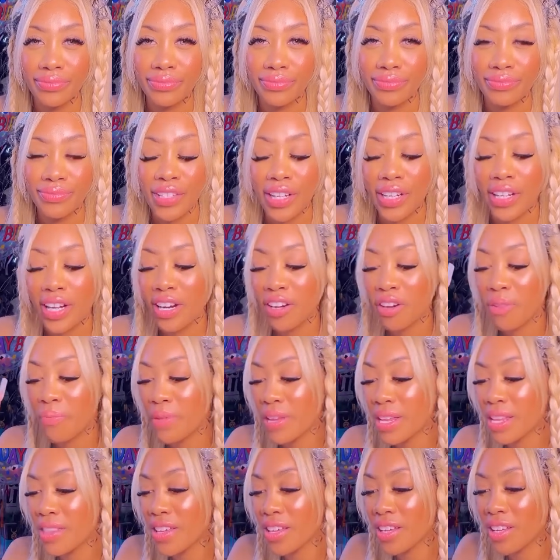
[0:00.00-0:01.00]
You're here to
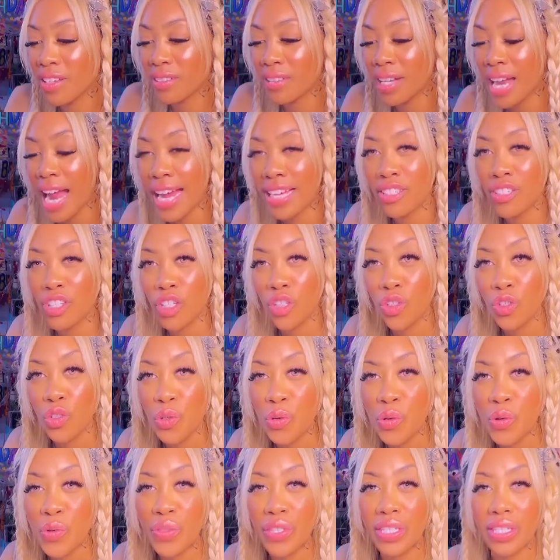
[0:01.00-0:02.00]
be the galactic
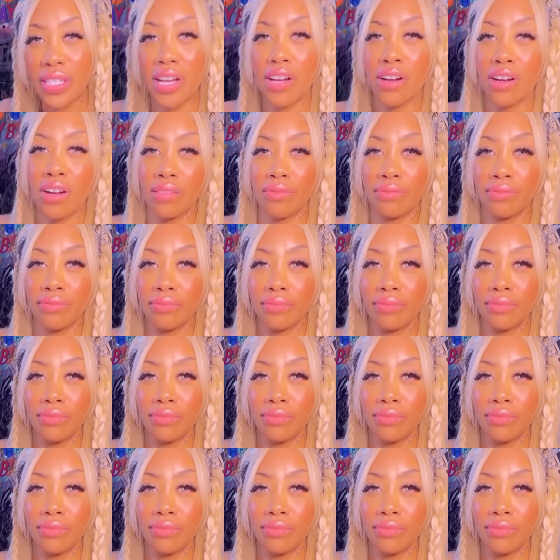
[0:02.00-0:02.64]
truth serum.